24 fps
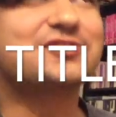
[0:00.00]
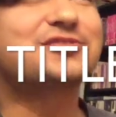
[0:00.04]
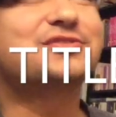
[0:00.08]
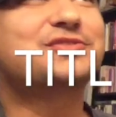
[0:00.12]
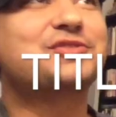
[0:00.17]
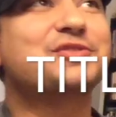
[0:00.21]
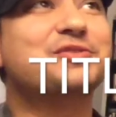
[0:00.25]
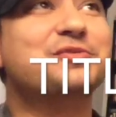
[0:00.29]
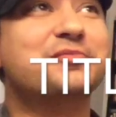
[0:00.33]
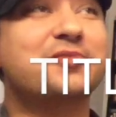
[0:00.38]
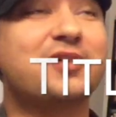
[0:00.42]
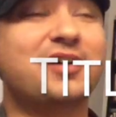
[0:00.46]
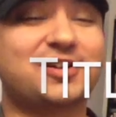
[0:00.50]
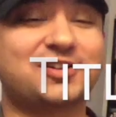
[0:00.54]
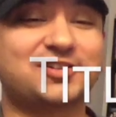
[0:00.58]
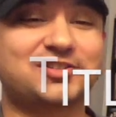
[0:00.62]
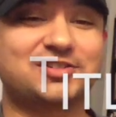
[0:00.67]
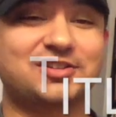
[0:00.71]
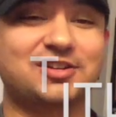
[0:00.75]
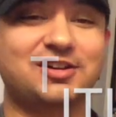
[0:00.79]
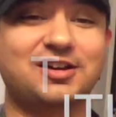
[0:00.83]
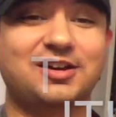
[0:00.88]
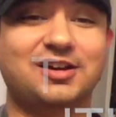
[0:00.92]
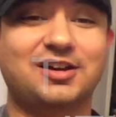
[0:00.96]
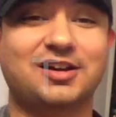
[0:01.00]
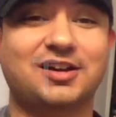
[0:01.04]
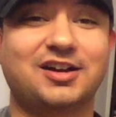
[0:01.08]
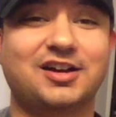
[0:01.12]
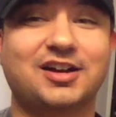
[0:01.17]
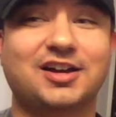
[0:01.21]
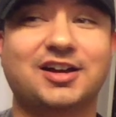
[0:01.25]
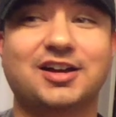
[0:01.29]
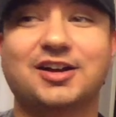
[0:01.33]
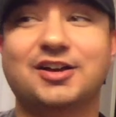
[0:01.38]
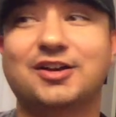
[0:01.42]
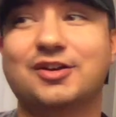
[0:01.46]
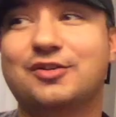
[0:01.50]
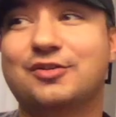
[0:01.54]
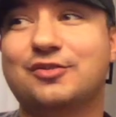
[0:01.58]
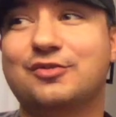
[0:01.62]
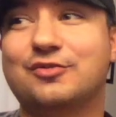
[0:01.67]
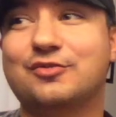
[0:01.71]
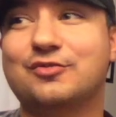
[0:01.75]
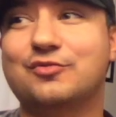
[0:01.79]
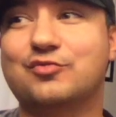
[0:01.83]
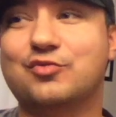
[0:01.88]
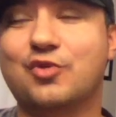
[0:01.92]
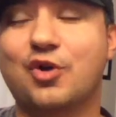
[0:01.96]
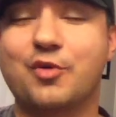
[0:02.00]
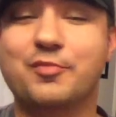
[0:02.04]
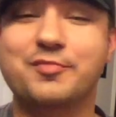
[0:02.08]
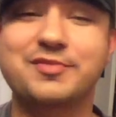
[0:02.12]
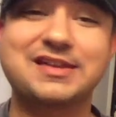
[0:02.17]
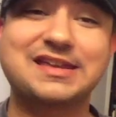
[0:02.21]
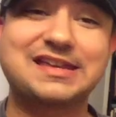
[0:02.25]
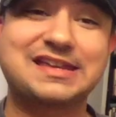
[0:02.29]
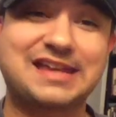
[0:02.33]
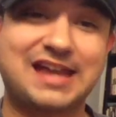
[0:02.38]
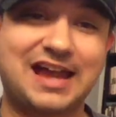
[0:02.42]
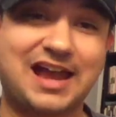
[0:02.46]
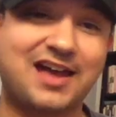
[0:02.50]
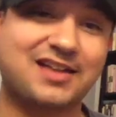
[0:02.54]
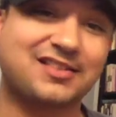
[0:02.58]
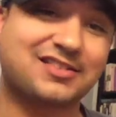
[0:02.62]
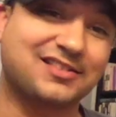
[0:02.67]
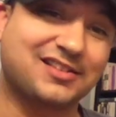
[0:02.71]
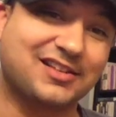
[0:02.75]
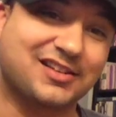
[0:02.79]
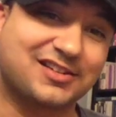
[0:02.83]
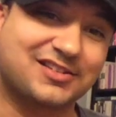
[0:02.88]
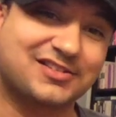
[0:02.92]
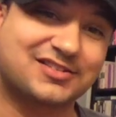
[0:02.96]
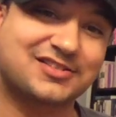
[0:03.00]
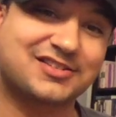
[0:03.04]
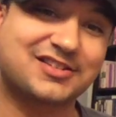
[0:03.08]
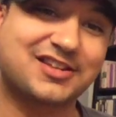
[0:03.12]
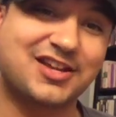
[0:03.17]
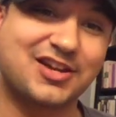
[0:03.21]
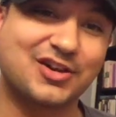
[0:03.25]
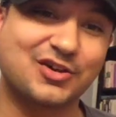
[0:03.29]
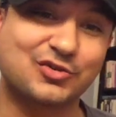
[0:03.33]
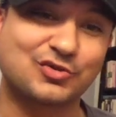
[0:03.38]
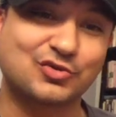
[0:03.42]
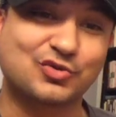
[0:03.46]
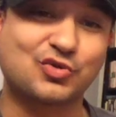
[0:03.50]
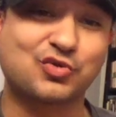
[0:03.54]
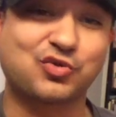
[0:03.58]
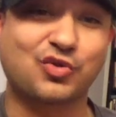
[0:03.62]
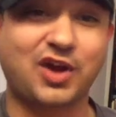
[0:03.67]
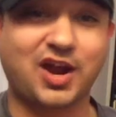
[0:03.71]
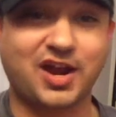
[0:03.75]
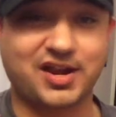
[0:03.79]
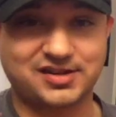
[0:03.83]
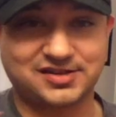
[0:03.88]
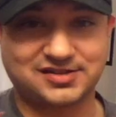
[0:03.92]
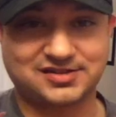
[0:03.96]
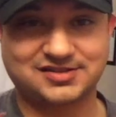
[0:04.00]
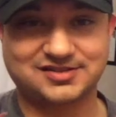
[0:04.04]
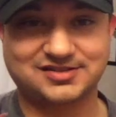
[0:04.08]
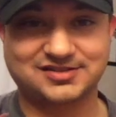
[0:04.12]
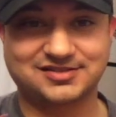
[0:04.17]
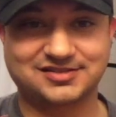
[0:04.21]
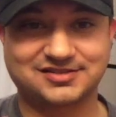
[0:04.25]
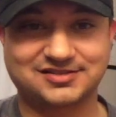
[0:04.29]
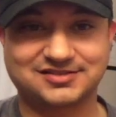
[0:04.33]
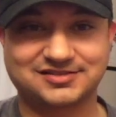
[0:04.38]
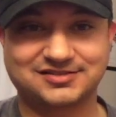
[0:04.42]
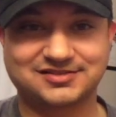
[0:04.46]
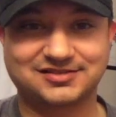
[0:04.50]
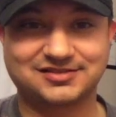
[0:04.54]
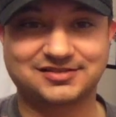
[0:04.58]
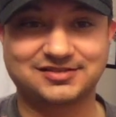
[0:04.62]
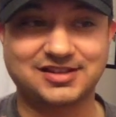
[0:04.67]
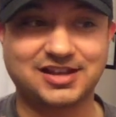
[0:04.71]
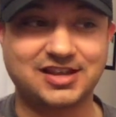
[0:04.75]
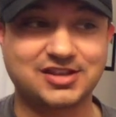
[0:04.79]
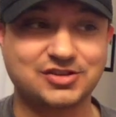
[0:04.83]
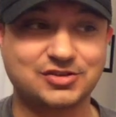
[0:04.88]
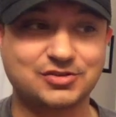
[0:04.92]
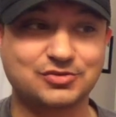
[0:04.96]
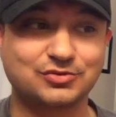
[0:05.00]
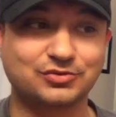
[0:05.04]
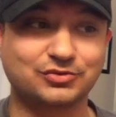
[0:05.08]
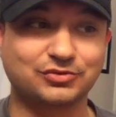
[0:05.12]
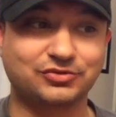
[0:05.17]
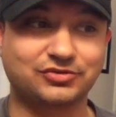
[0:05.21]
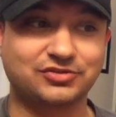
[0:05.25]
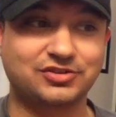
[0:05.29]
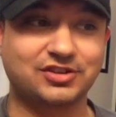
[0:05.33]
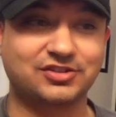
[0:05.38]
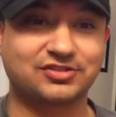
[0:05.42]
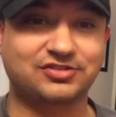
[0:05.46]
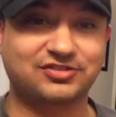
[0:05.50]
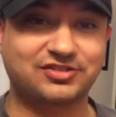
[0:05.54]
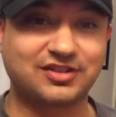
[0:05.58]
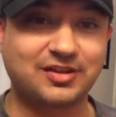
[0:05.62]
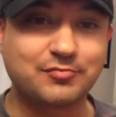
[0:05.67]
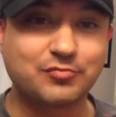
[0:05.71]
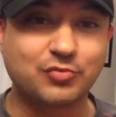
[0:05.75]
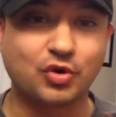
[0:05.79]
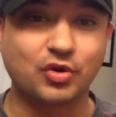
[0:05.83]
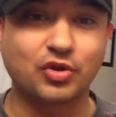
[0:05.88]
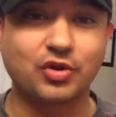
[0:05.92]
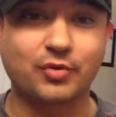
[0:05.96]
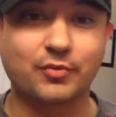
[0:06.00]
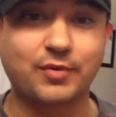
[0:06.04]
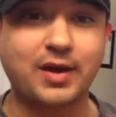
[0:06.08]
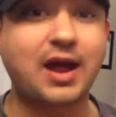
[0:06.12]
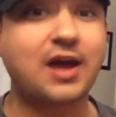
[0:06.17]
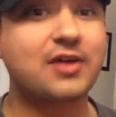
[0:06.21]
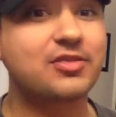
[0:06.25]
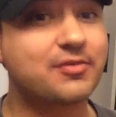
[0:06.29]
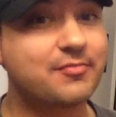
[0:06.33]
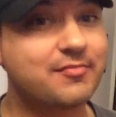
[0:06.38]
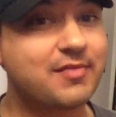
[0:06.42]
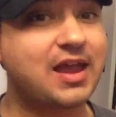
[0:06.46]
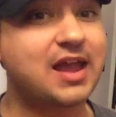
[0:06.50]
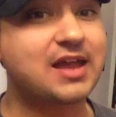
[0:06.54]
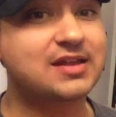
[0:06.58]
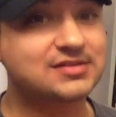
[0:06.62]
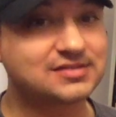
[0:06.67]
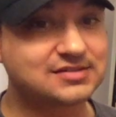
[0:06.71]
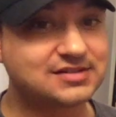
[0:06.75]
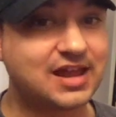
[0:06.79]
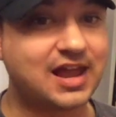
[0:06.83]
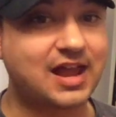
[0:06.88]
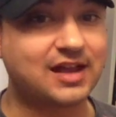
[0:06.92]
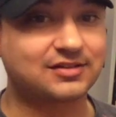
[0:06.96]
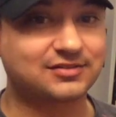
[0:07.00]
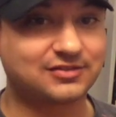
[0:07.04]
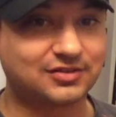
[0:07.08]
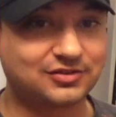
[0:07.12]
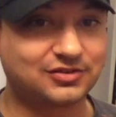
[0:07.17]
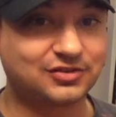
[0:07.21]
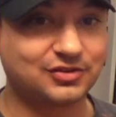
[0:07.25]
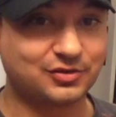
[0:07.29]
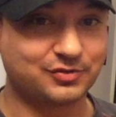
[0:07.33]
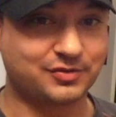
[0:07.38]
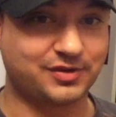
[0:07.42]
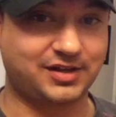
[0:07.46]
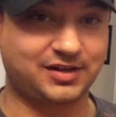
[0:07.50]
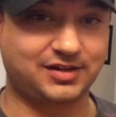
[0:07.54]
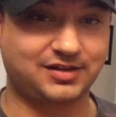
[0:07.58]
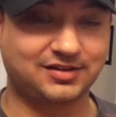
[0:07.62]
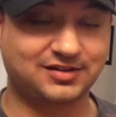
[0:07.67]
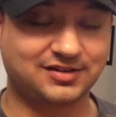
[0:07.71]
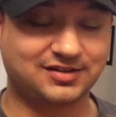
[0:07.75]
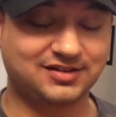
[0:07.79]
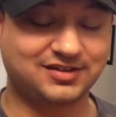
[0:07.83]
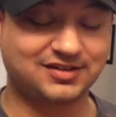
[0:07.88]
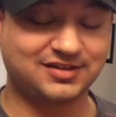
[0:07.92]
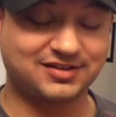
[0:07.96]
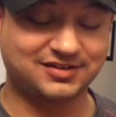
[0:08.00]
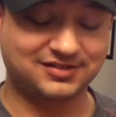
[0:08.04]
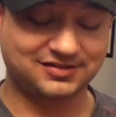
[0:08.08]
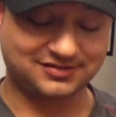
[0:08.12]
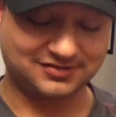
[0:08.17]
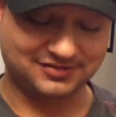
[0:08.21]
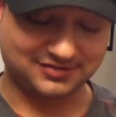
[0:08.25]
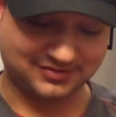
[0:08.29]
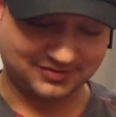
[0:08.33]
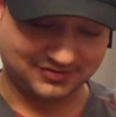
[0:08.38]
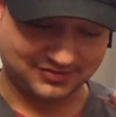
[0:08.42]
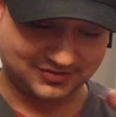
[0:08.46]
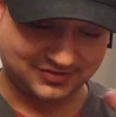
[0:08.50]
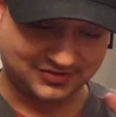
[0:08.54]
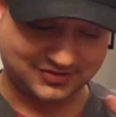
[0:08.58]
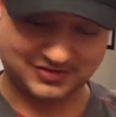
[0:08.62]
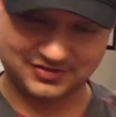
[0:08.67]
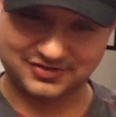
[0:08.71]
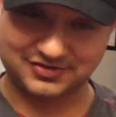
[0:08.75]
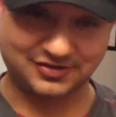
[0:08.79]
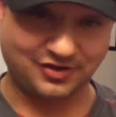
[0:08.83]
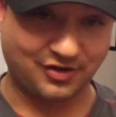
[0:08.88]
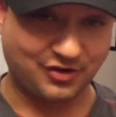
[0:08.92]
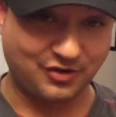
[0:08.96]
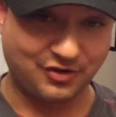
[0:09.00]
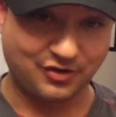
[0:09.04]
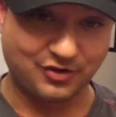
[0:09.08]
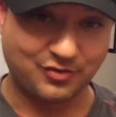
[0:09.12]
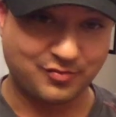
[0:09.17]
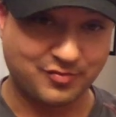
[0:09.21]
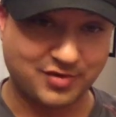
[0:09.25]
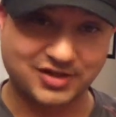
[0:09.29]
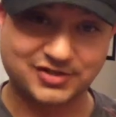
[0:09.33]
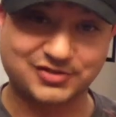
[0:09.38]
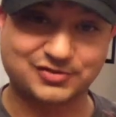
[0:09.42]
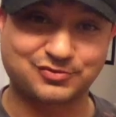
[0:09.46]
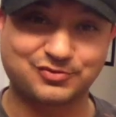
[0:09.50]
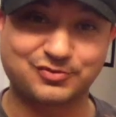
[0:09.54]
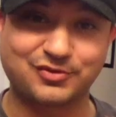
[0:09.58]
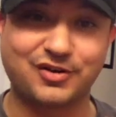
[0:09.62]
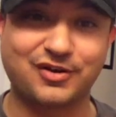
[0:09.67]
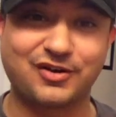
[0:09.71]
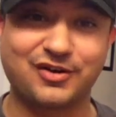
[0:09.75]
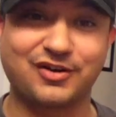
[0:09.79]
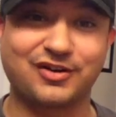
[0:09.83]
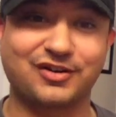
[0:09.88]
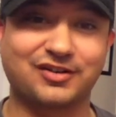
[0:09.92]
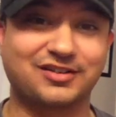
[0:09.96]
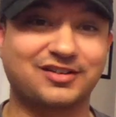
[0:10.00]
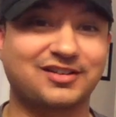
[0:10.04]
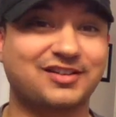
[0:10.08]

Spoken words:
much. Roman Catholics killed Christ. They used the symbol around the man's neck to do it. So much wrong.